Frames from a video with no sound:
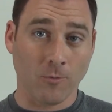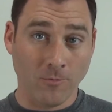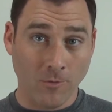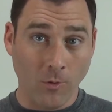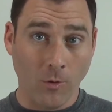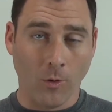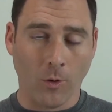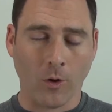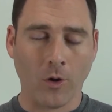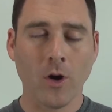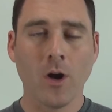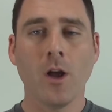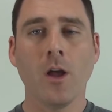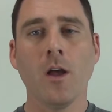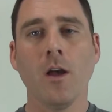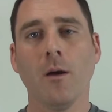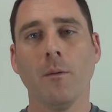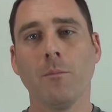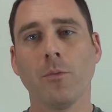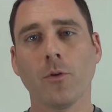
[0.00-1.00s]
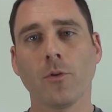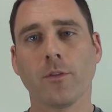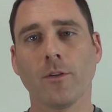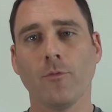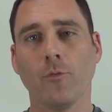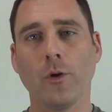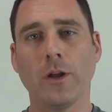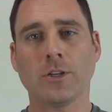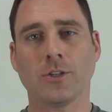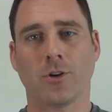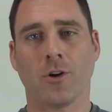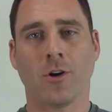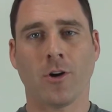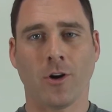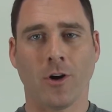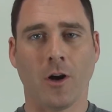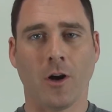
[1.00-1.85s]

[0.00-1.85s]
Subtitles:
War, both of which are